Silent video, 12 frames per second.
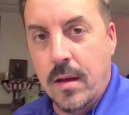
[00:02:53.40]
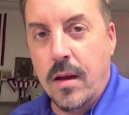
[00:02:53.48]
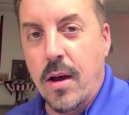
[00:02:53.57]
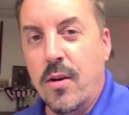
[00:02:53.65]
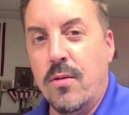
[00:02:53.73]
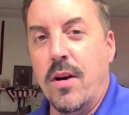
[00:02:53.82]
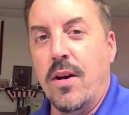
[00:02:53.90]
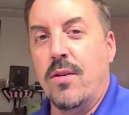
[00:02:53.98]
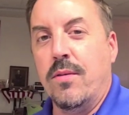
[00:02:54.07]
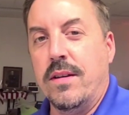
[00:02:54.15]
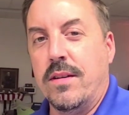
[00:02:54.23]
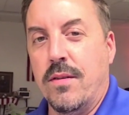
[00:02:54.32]
Oh,
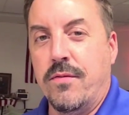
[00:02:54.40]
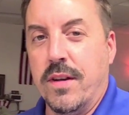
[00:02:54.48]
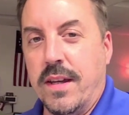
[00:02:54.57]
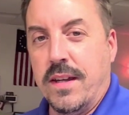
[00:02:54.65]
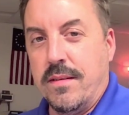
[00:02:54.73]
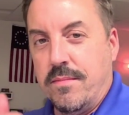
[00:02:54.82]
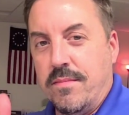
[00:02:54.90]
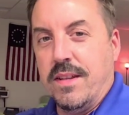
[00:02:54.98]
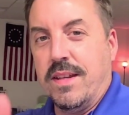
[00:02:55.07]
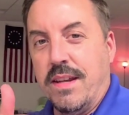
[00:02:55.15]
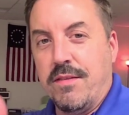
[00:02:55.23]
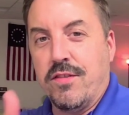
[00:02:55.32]
oh, and don't forget,
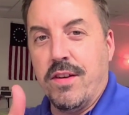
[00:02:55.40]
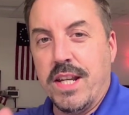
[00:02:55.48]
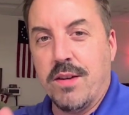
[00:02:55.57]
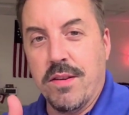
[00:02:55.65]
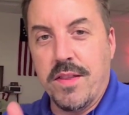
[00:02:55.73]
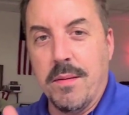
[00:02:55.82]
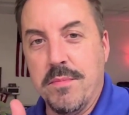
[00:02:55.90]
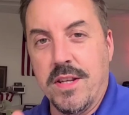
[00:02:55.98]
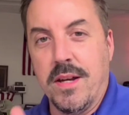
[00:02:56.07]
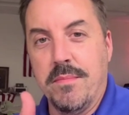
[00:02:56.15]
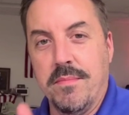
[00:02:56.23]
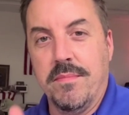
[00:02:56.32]
give this video a thumbs
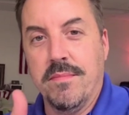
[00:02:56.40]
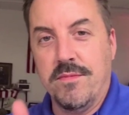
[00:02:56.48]
up,